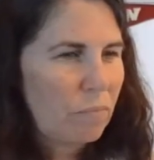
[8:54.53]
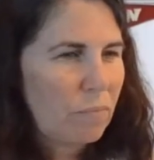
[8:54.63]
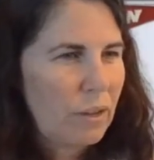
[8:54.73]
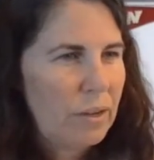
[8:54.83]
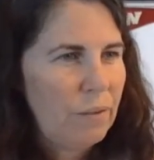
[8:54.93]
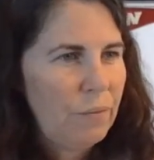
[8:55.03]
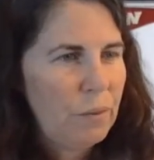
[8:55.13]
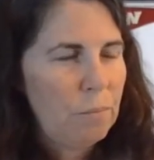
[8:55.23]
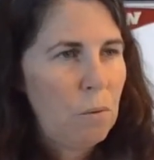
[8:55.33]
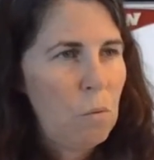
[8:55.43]
if
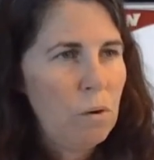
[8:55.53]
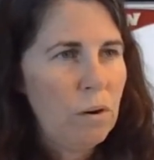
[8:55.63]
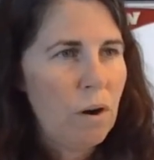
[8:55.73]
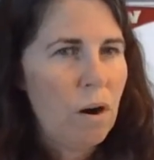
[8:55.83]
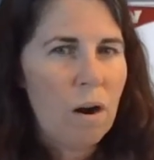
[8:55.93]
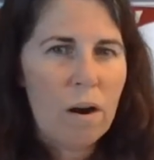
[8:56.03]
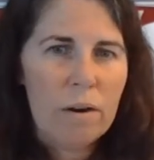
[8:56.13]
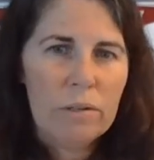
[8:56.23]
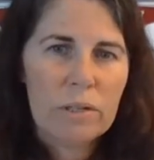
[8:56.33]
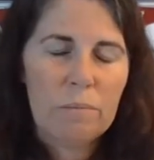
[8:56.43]
the poor
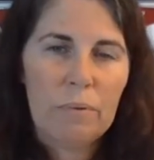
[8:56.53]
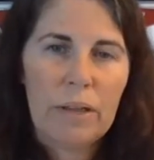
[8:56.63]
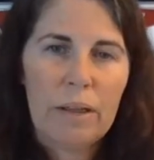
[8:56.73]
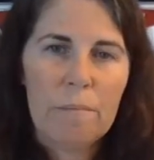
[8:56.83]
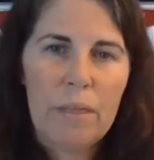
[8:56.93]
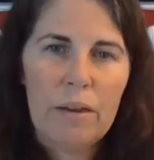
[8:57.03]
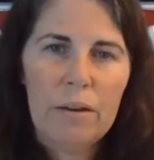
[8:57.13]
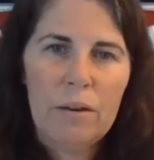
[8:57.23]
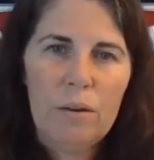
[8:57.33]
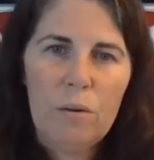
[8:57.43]
aren't to blame,
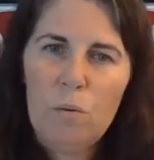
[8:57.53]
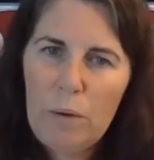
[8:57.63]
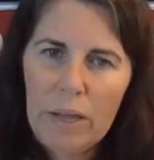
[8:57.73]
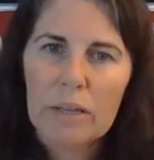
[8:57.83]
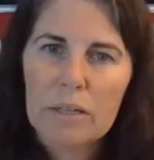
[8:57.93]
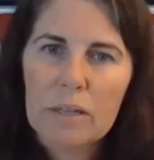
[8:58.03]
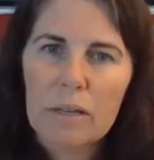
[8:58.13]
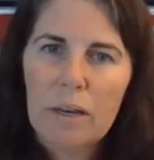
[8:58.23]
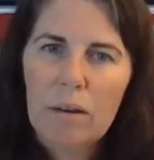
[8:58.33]
then who is?